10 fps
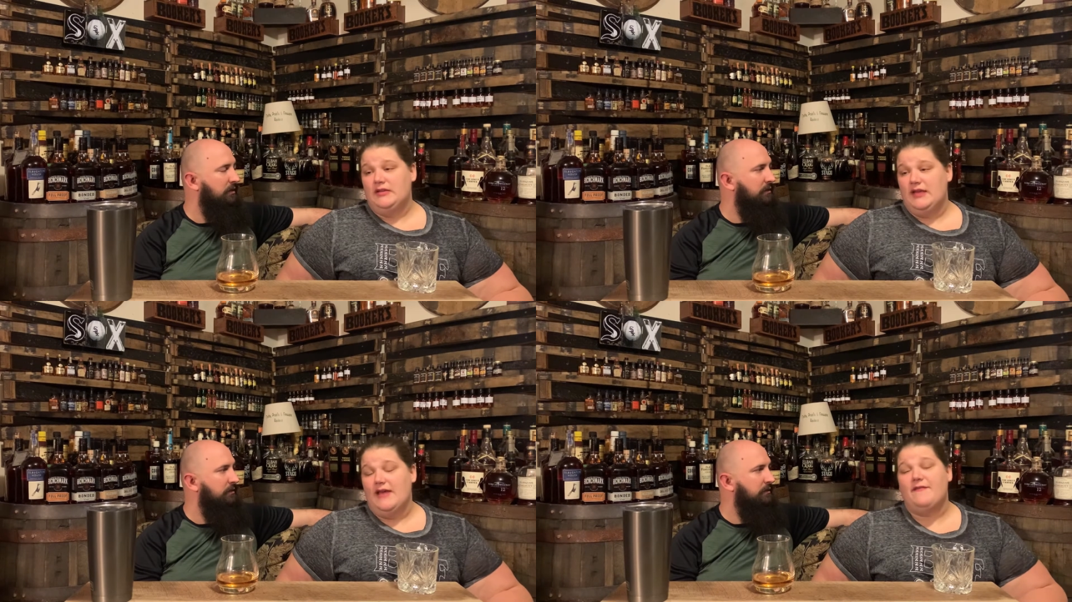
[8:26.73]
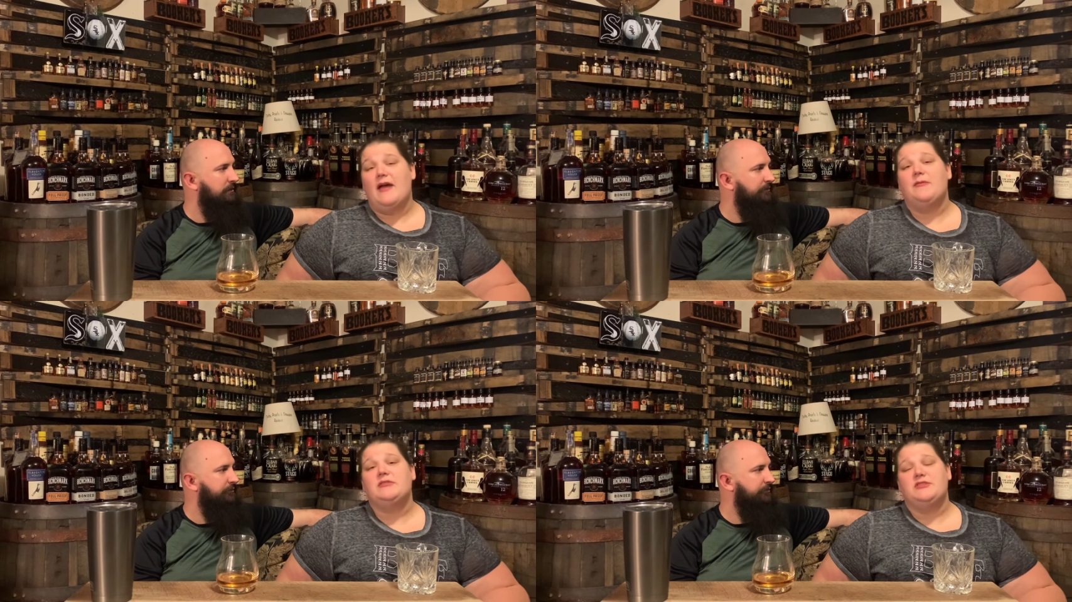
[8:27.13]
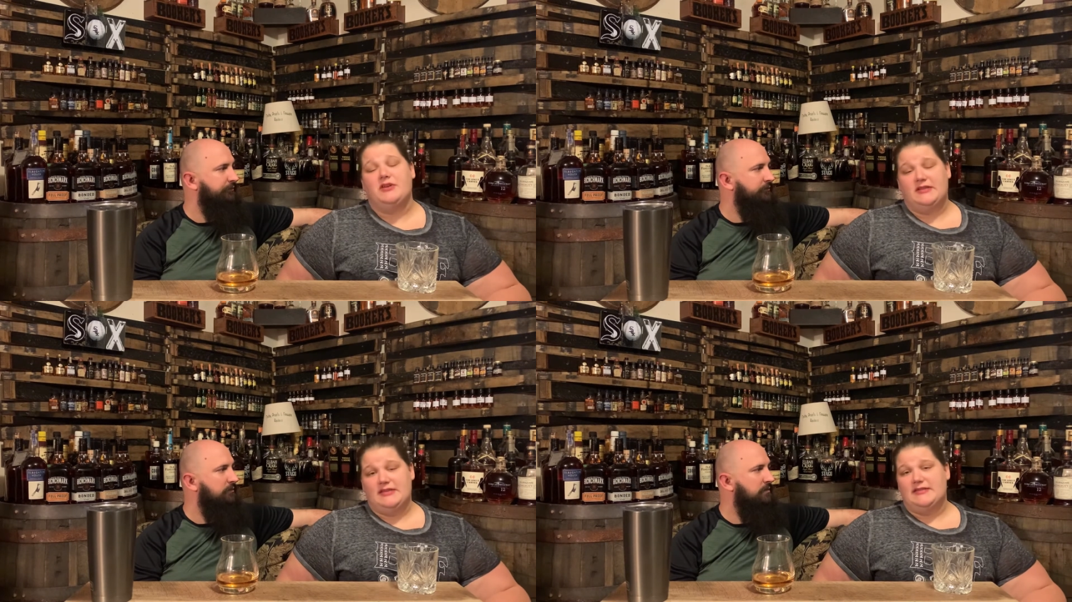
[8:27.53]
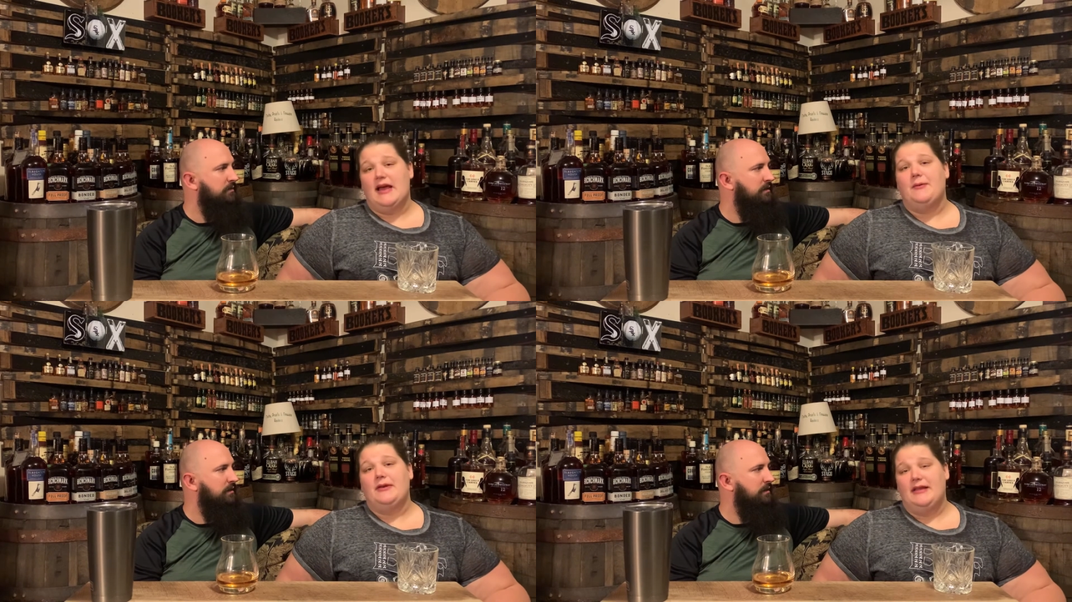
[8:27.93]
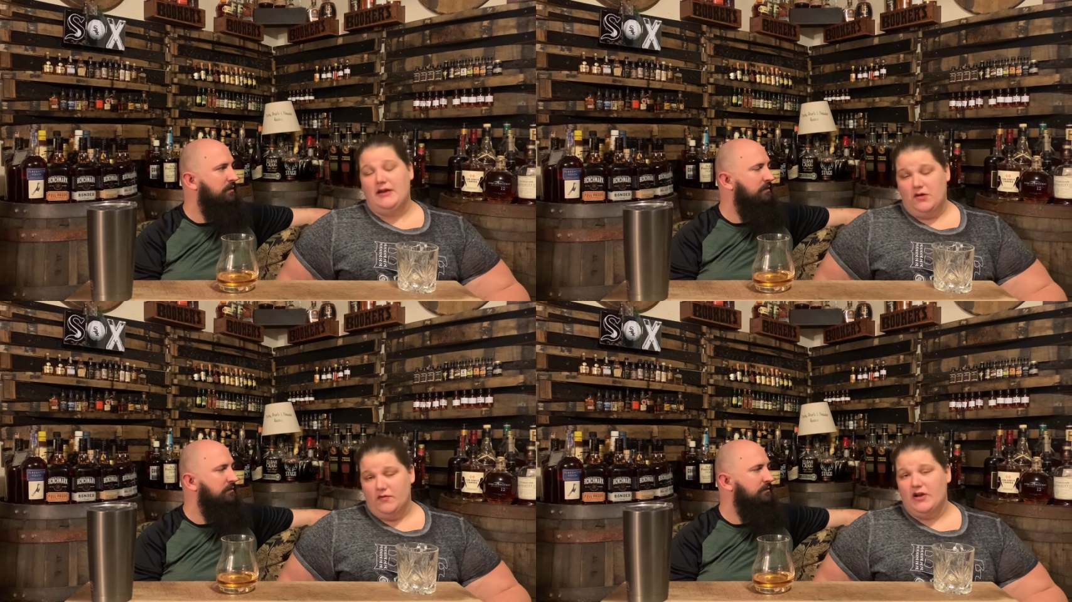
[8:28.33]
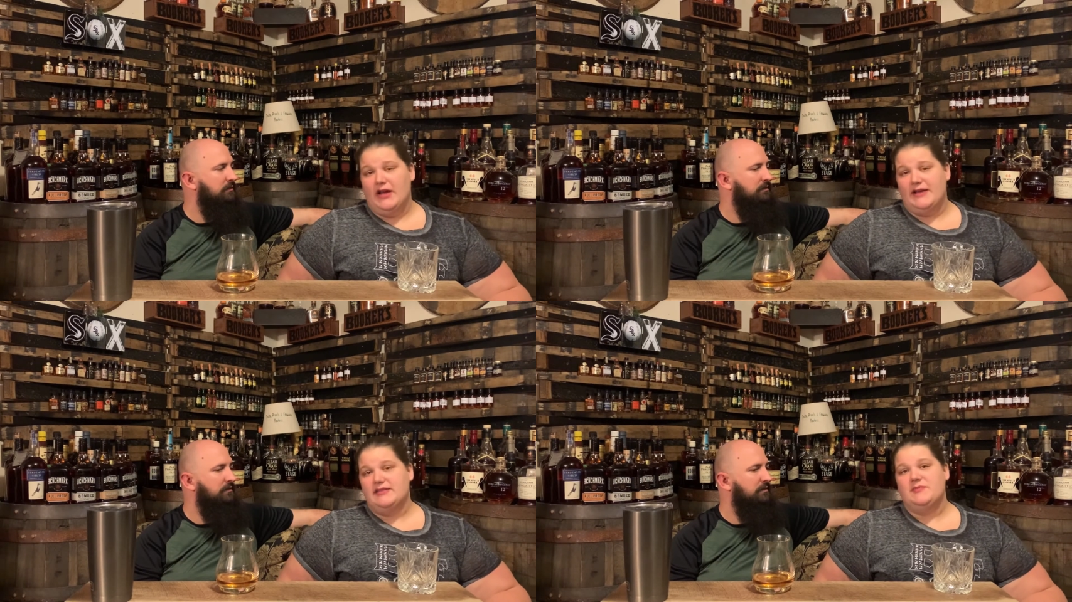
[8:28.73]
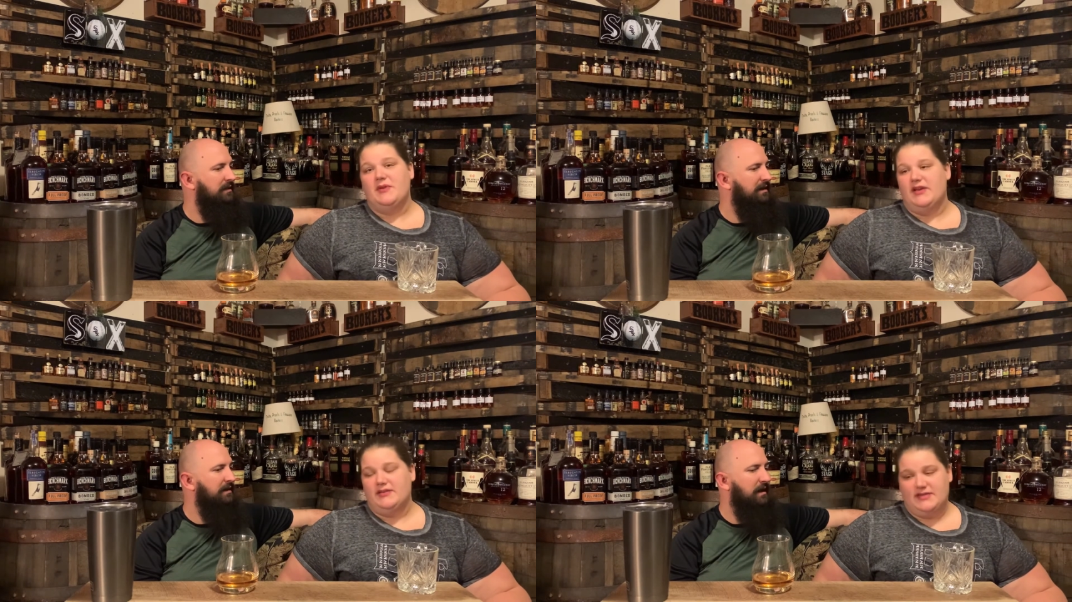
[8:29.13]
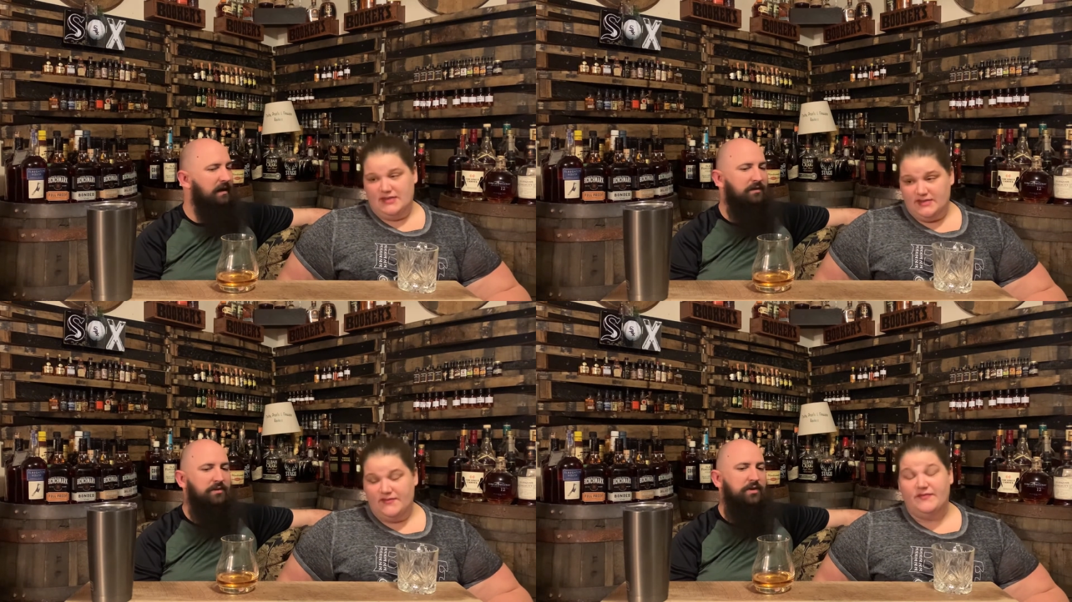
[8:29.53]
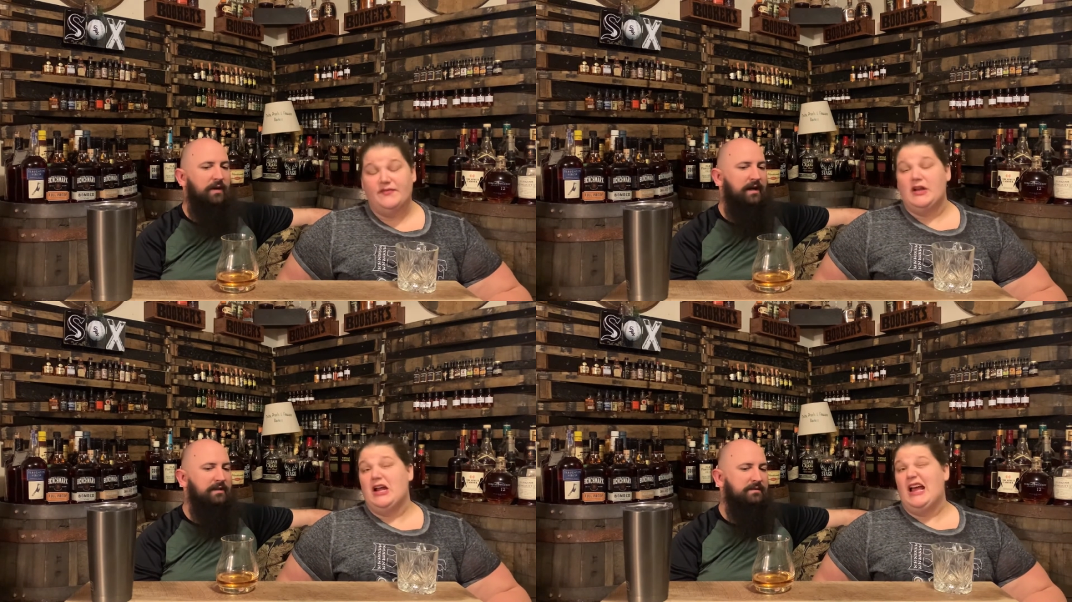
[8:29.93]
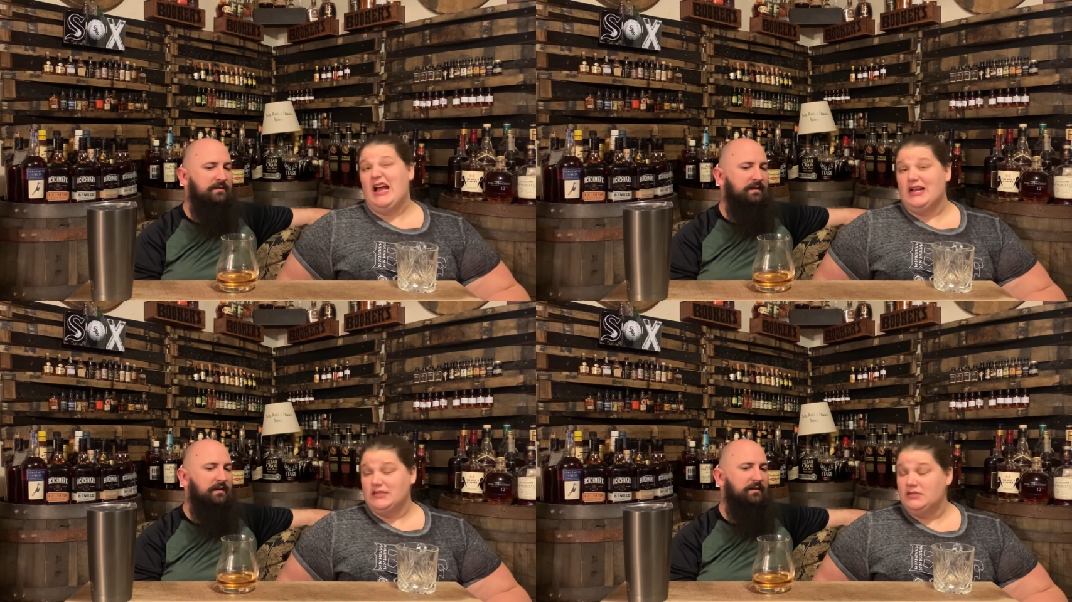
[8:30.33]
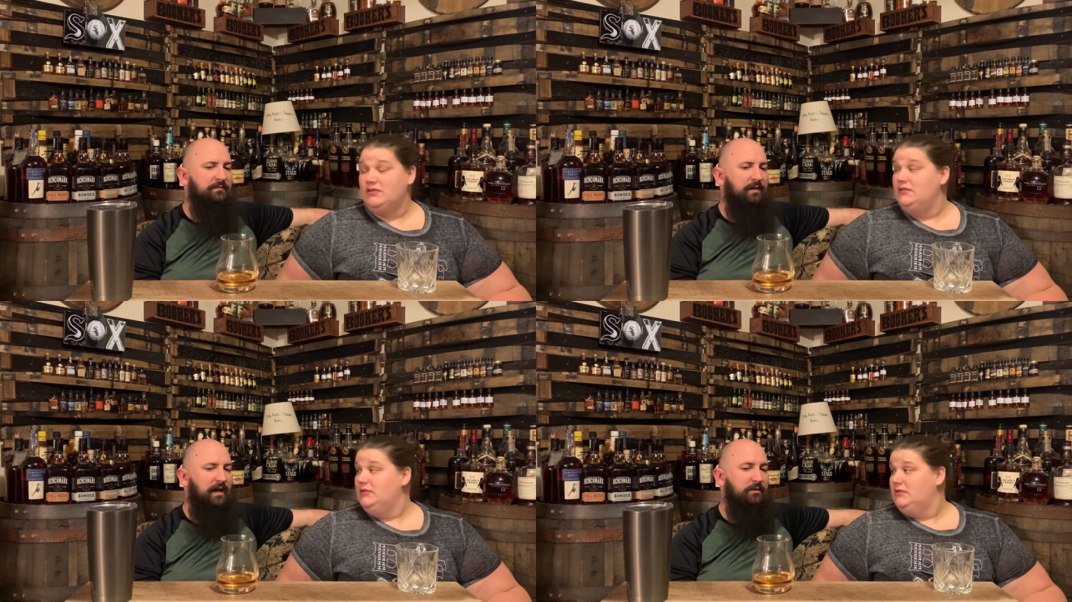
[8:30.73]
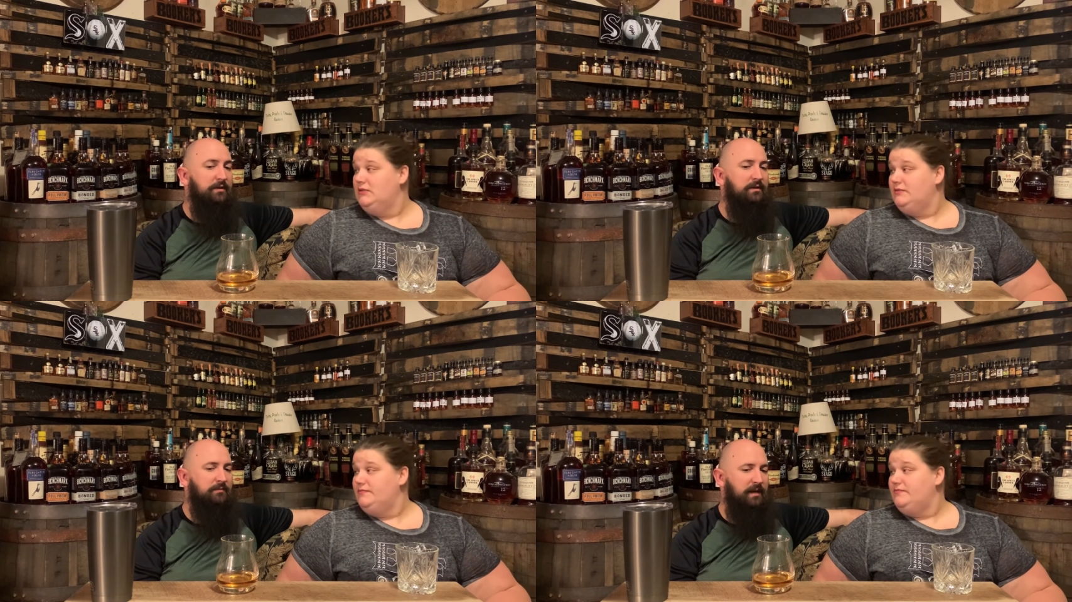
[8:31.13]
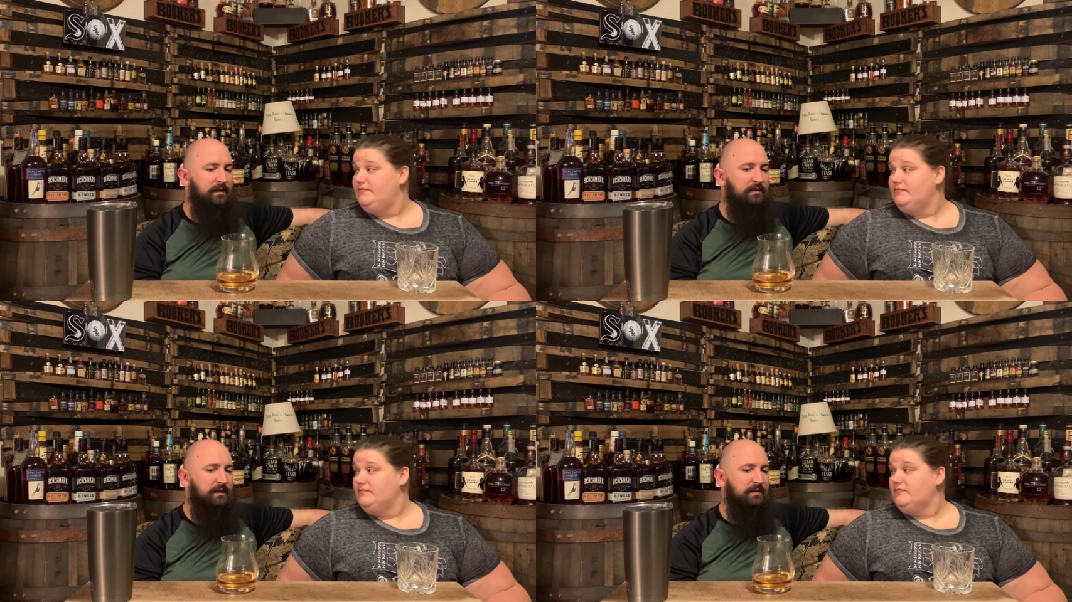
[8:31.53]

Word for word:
Speaker 1: If I were to drink this, I would need it over ice because
Speaker 2: I don't do ice. Hot. I wouldn't mind it like